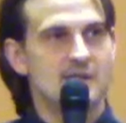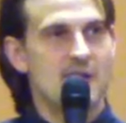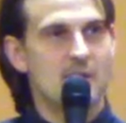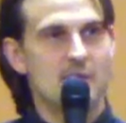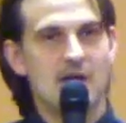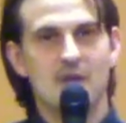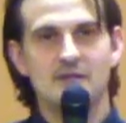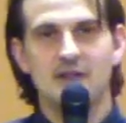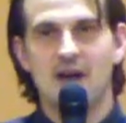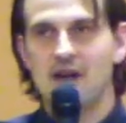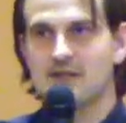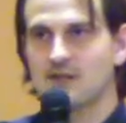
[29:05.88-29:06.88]
like when I was in
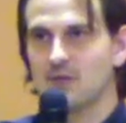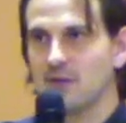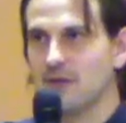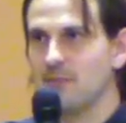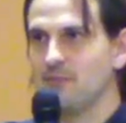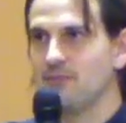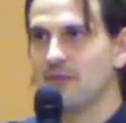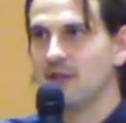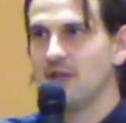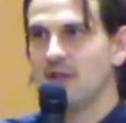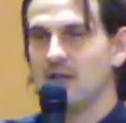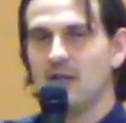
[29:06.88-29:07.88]
high school, and,
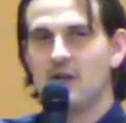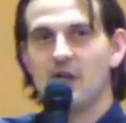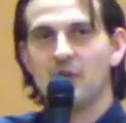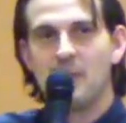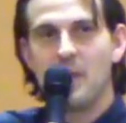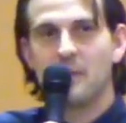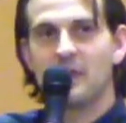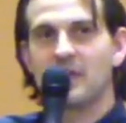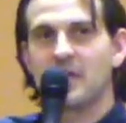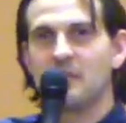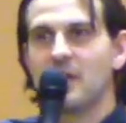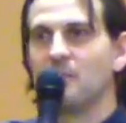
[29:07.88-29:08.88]
you know, the people that
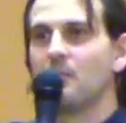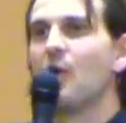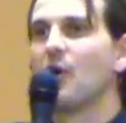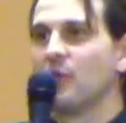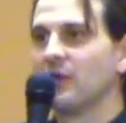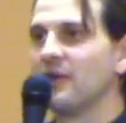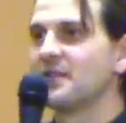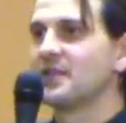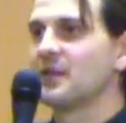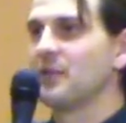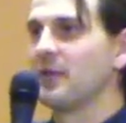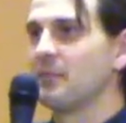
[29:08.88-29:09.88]
could be more
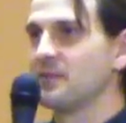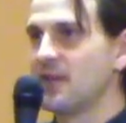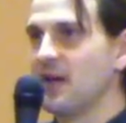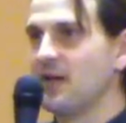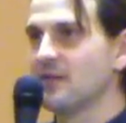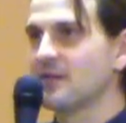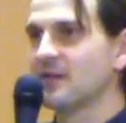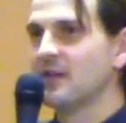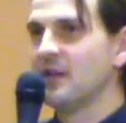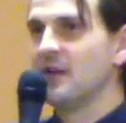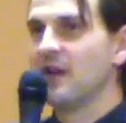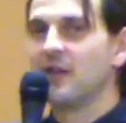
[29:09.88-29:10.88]
realistic with themselves
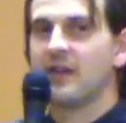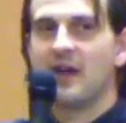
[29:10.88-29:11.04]
are the